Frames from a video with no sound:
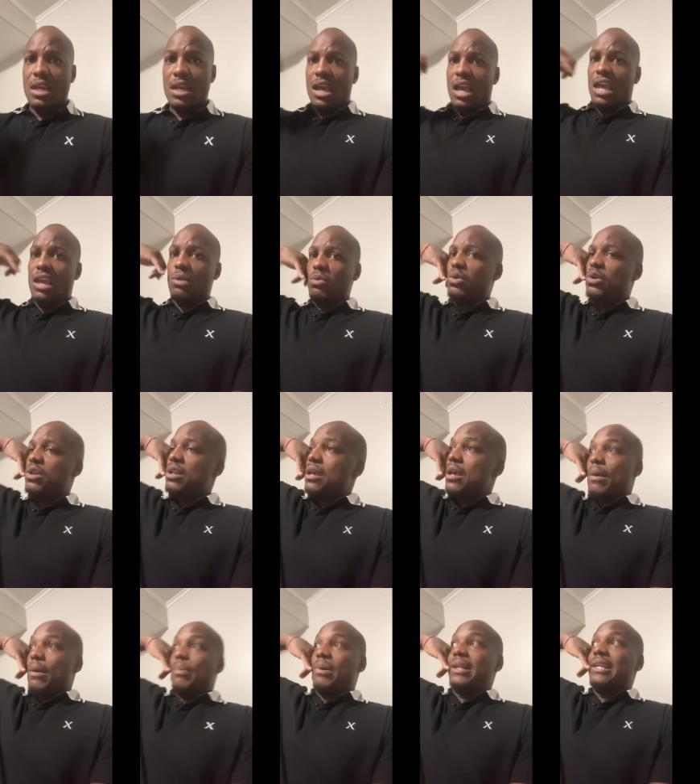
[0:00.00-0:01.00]
Hey, Woody,
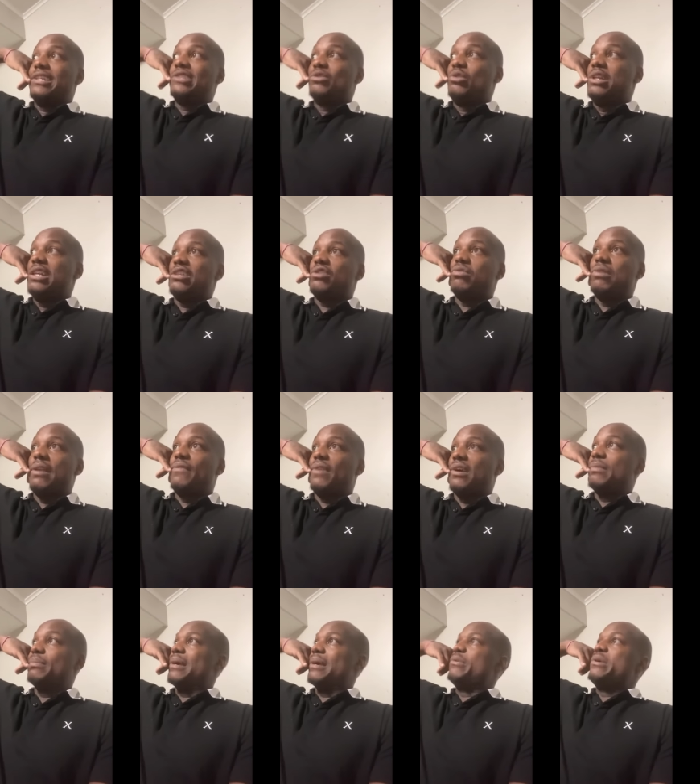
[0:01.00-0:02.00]
but let's do this 20 verse,
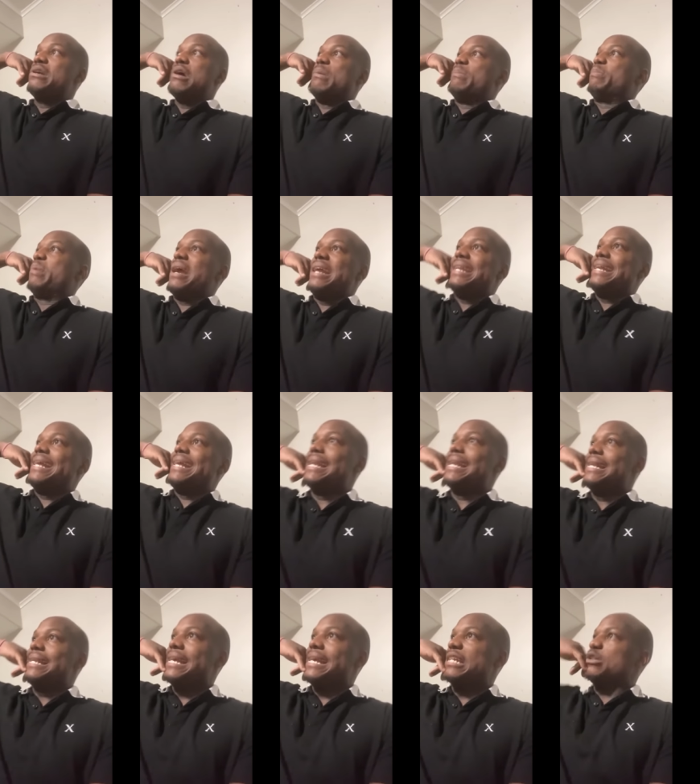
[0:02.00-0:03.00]
man. we going to break the
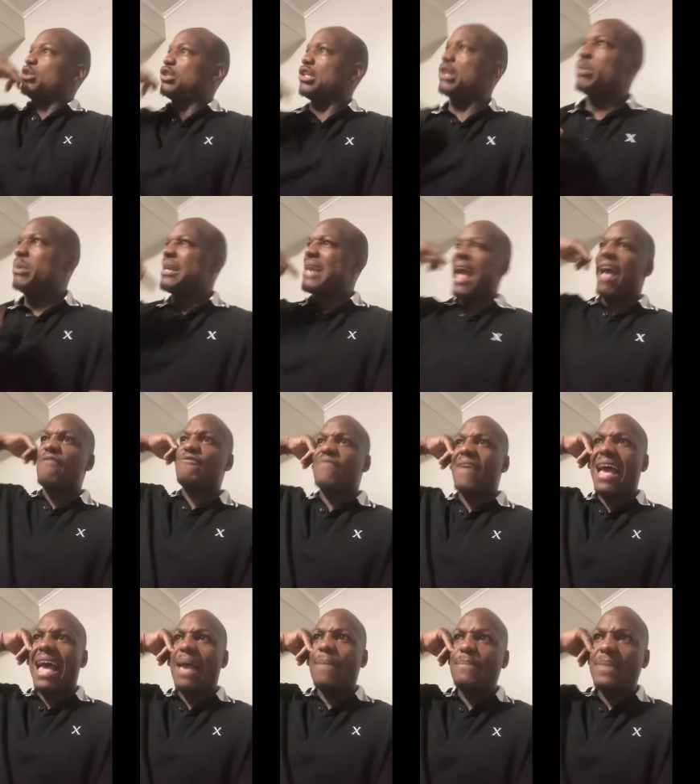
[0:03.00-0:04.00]
internet. You see, we got
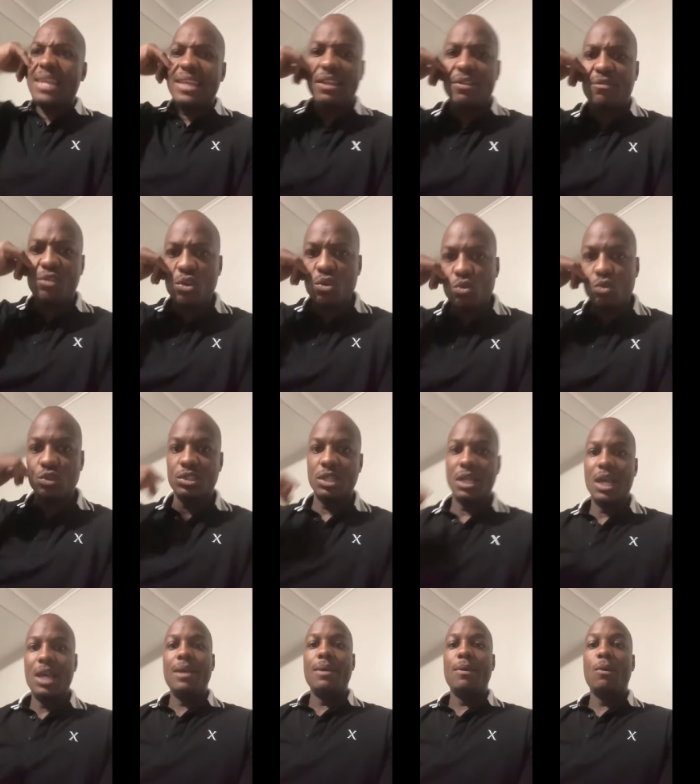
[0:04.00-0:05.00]
5 million views.
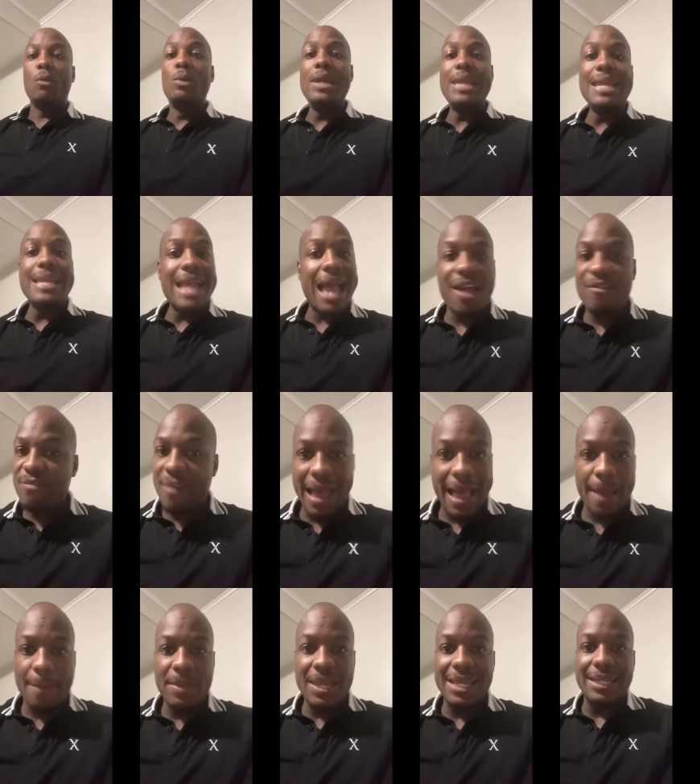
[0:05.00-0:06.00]
We ain't got $5
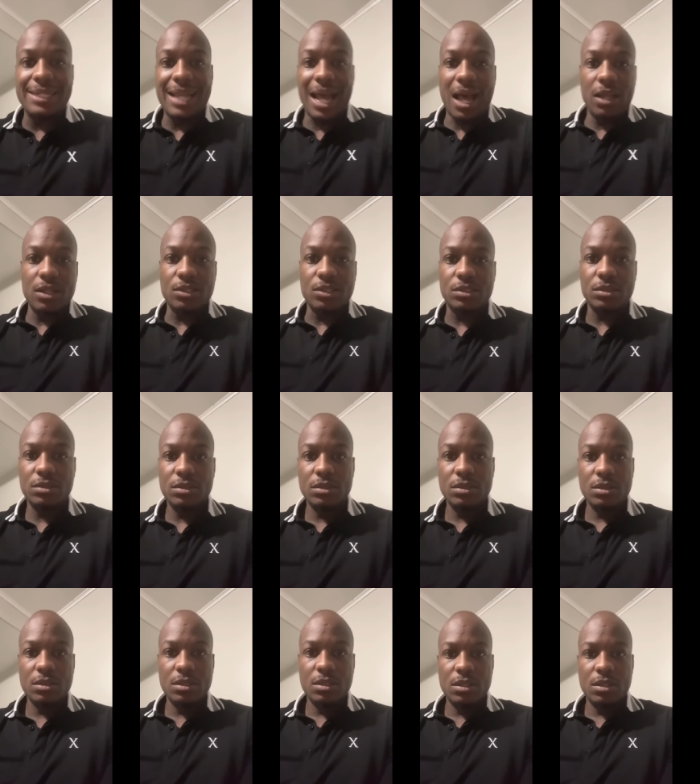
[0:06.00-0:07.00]
million.
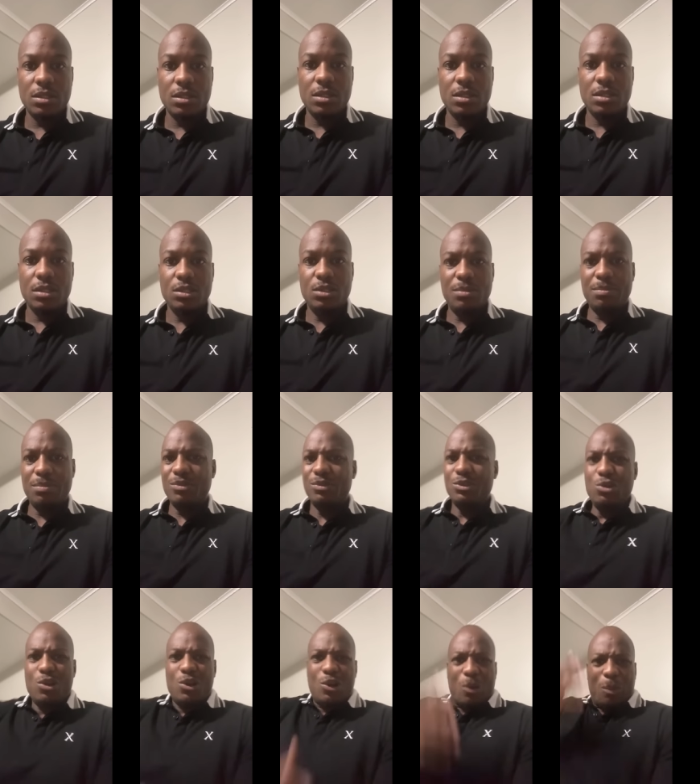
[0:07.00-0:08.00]

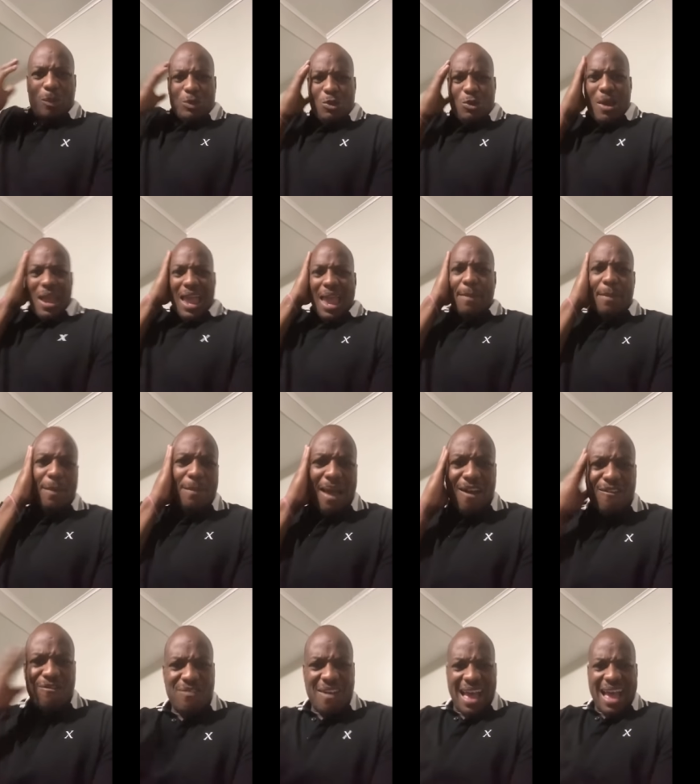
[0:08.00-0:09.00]
You, you happy
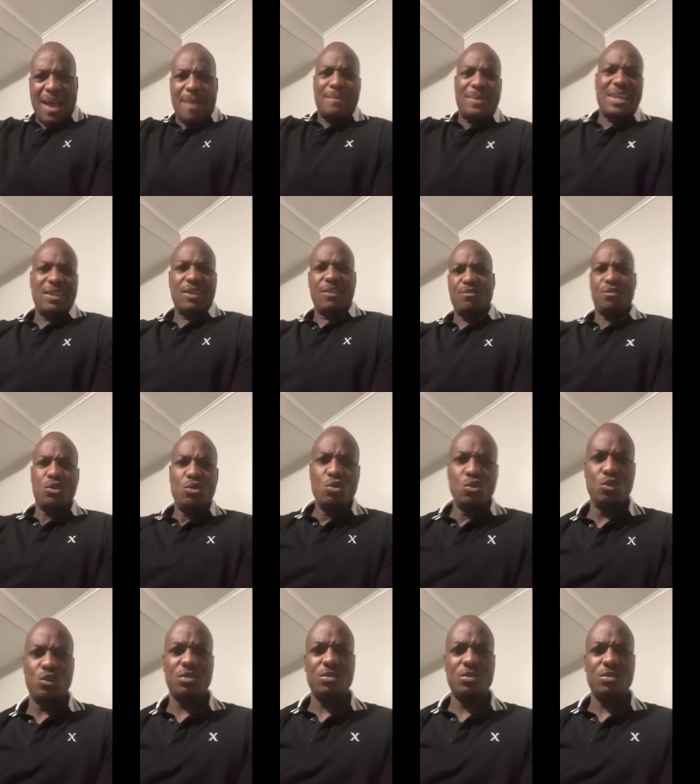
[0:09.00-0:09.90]
about 5 million views.